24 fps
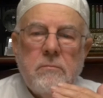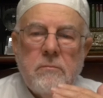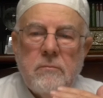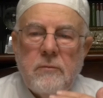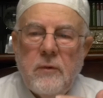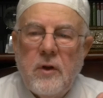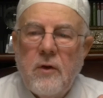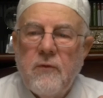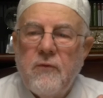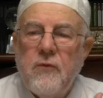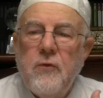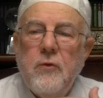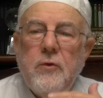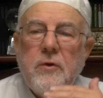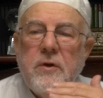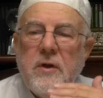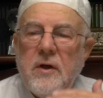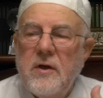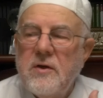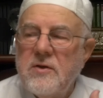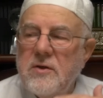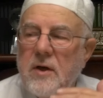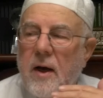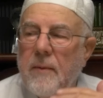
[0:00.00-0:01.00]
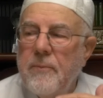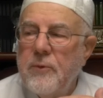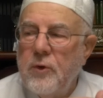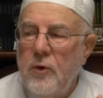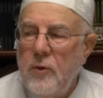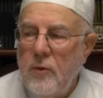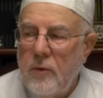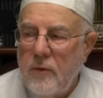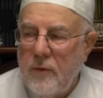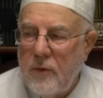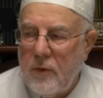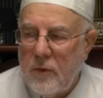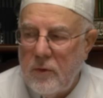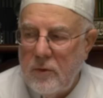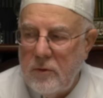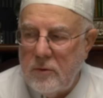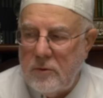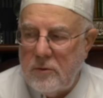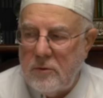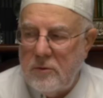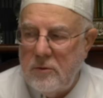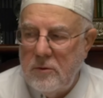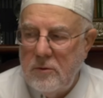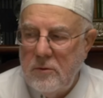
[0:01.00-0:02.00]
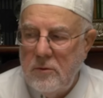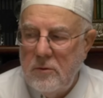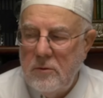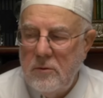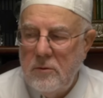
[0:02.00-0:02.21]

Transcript: the food is up to your throat.